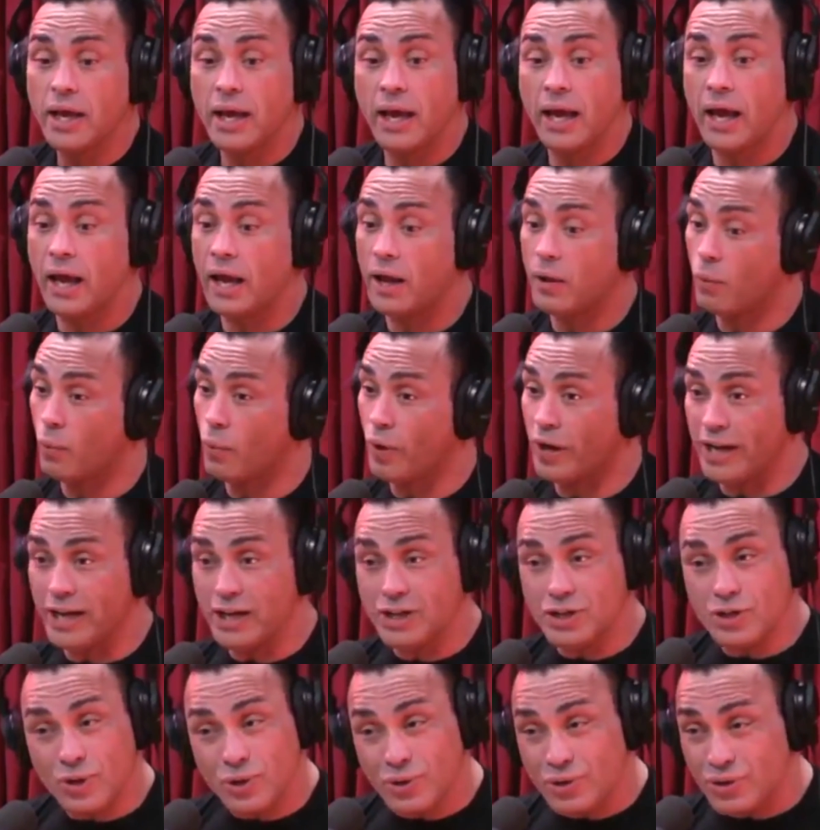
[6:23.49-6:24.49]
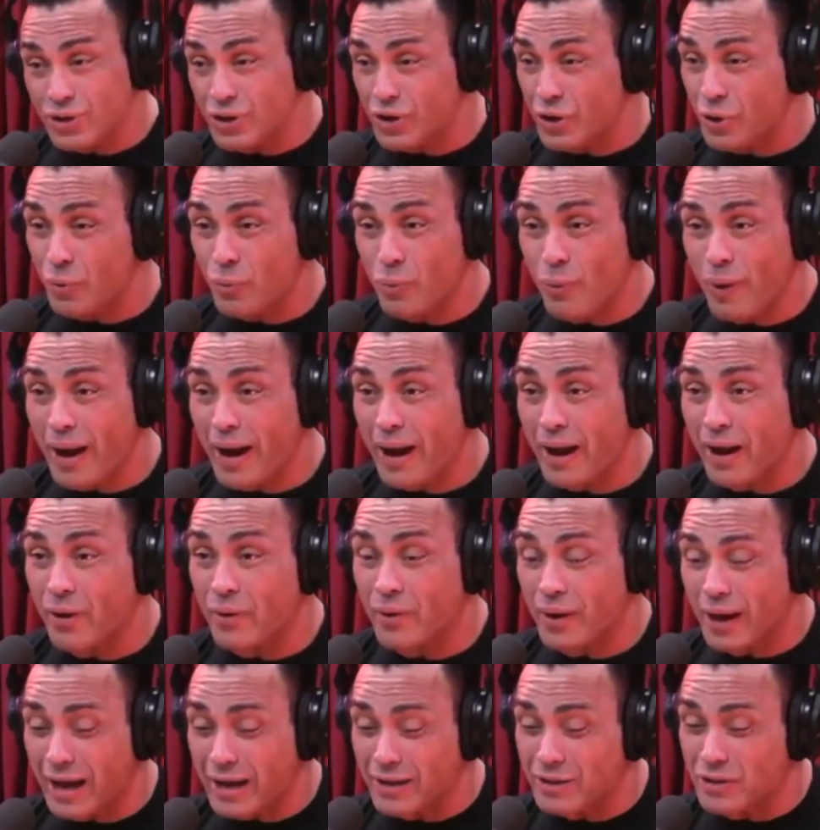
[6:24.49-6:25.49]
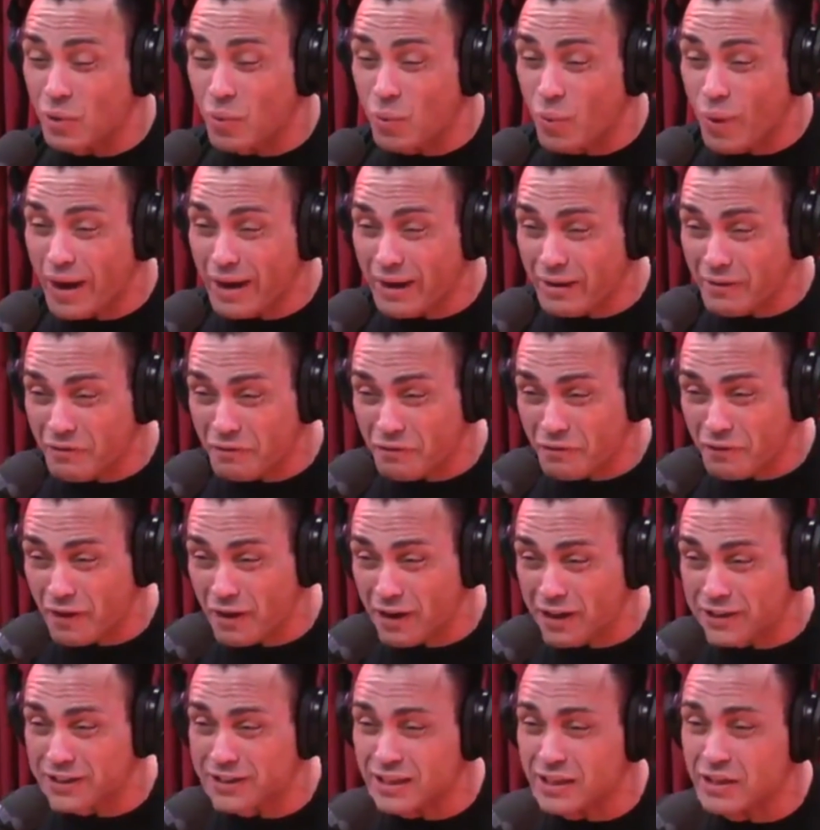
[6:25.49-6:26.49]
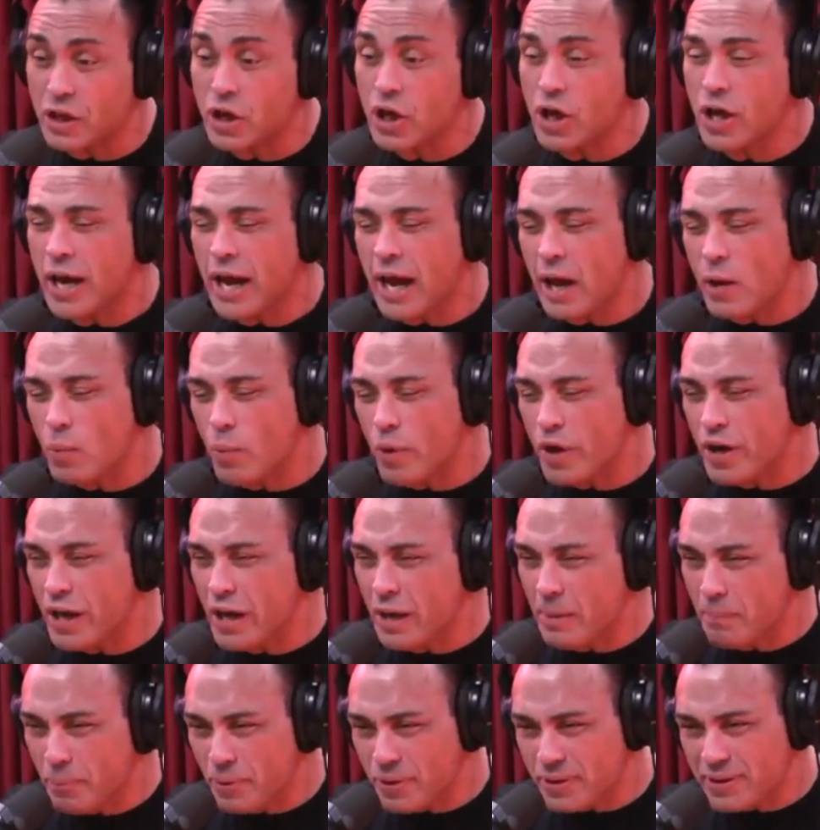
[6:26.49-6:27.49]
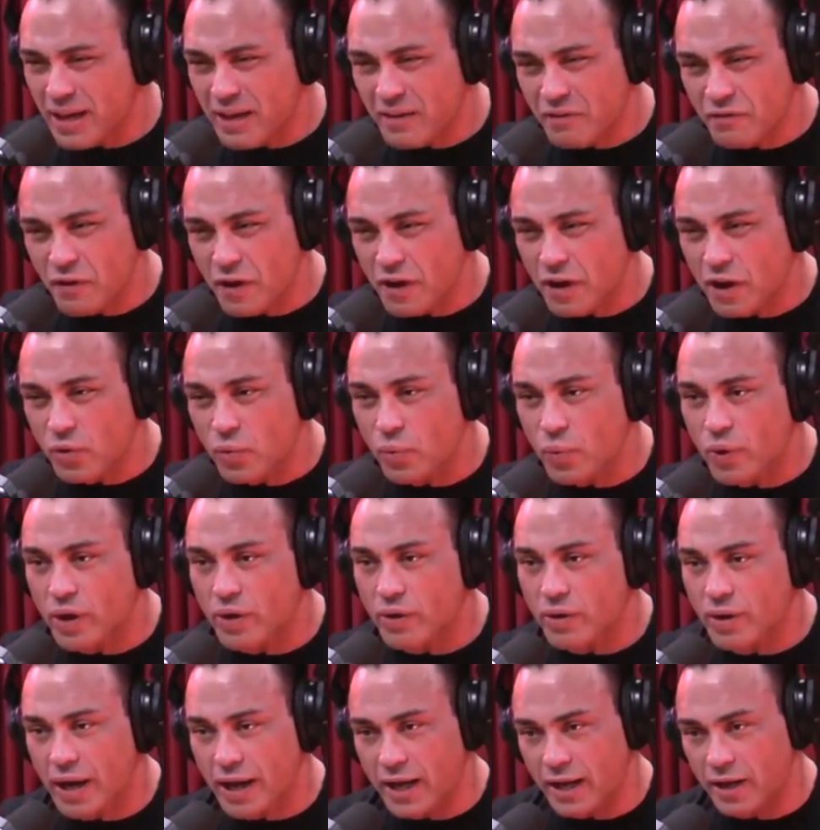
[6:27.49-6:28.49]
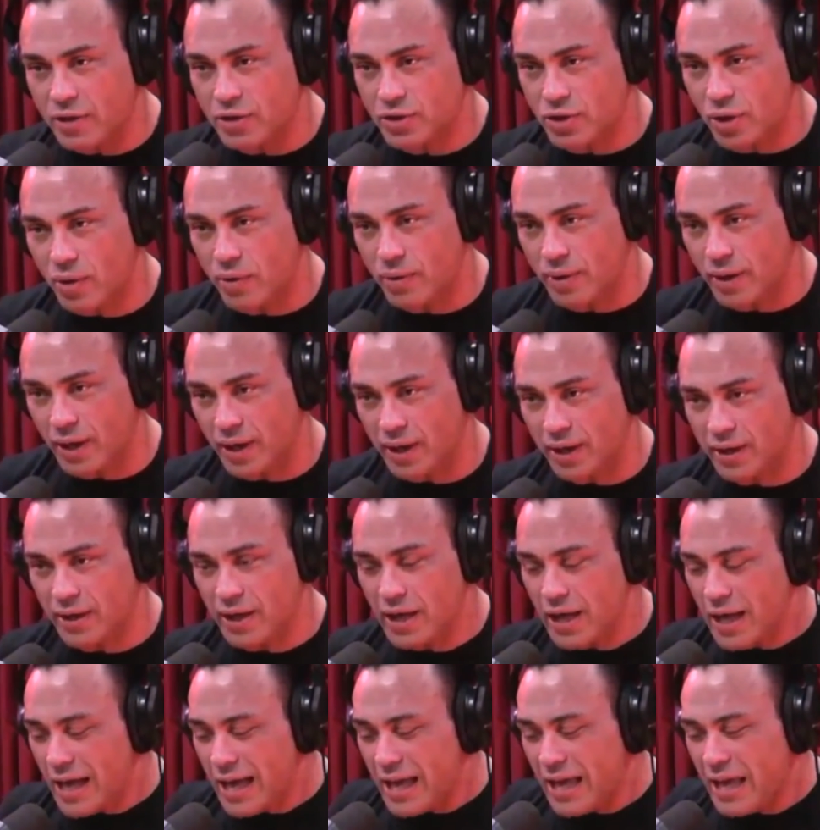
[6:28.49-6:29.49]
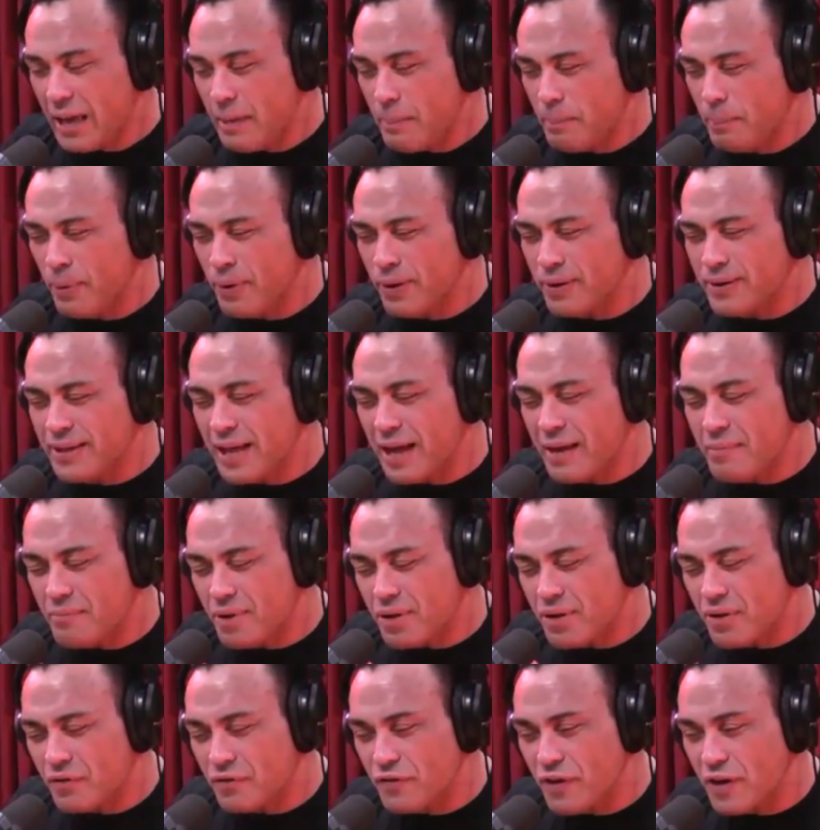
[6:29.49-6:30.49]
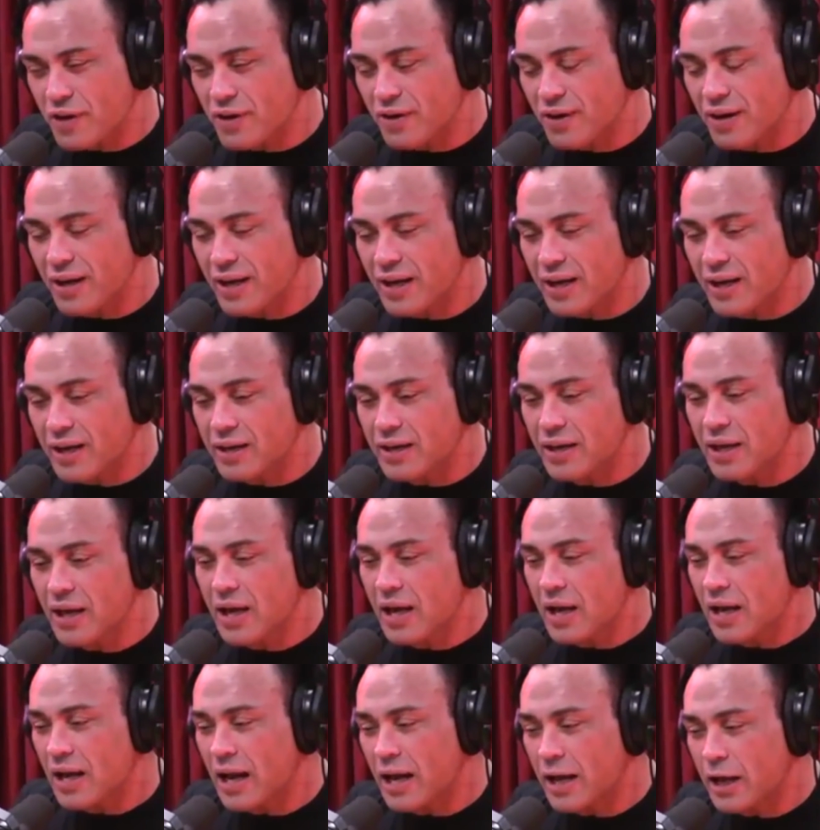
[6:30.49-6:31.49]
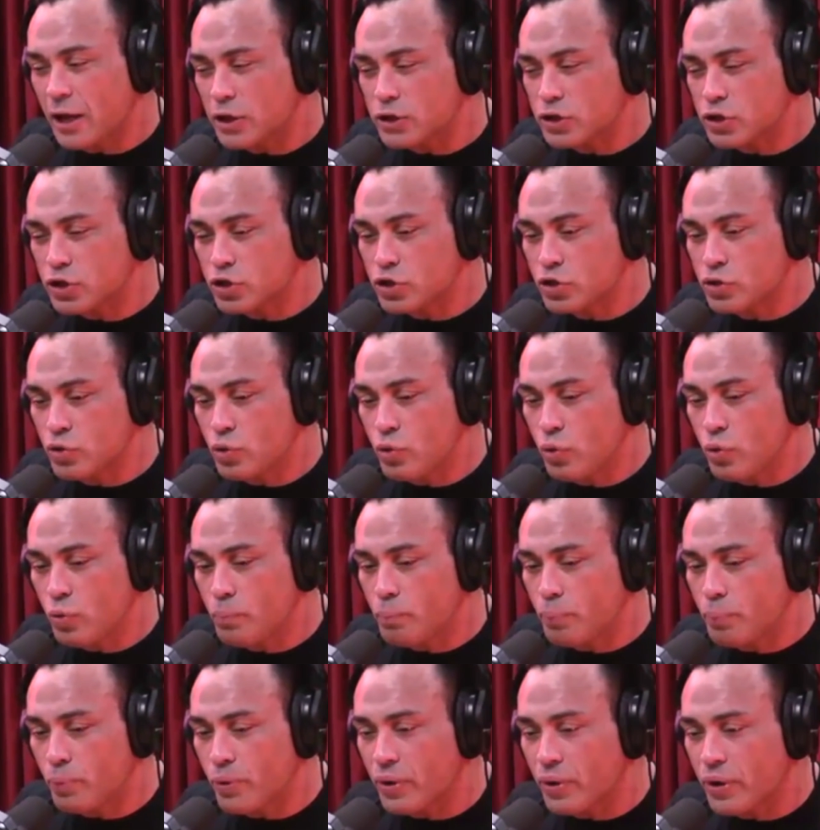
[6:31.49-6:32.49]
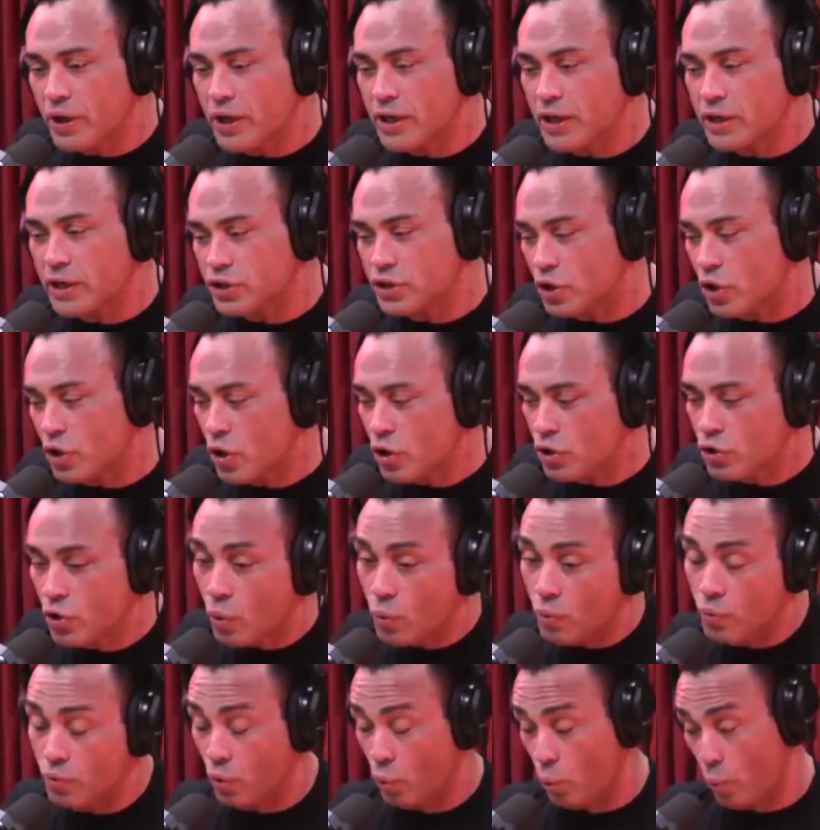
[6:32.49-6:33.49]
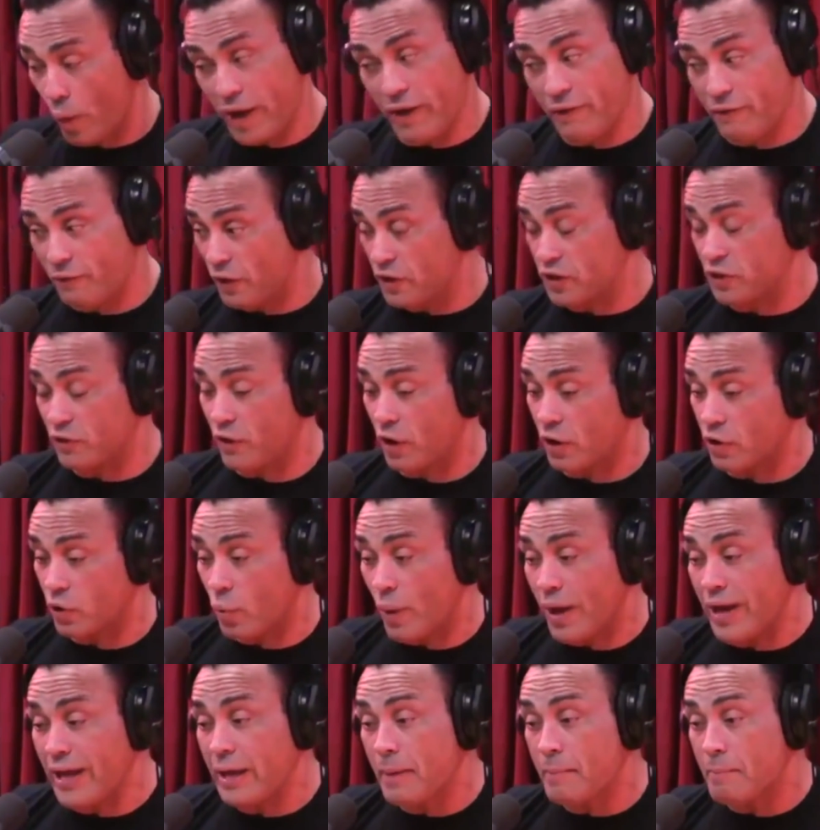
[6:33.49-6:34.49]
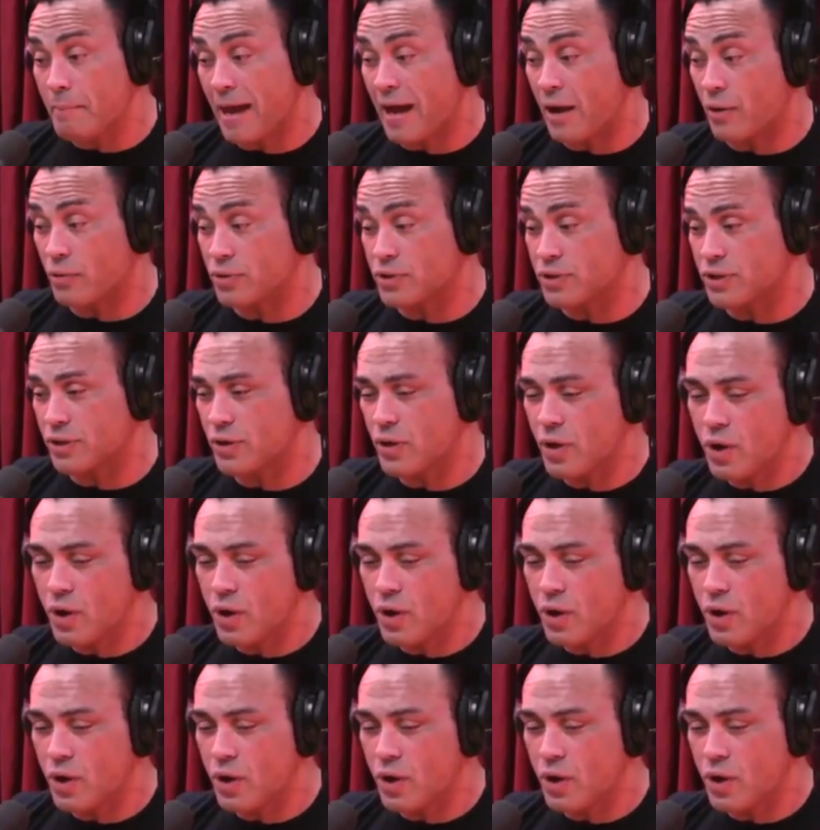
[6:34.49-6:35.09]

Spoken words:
And when he turned it around and the way it finished, and when he put that fucking rear naked choke in, he put that motherfucker in like a super ninja. The way, first of all, the way he mounted.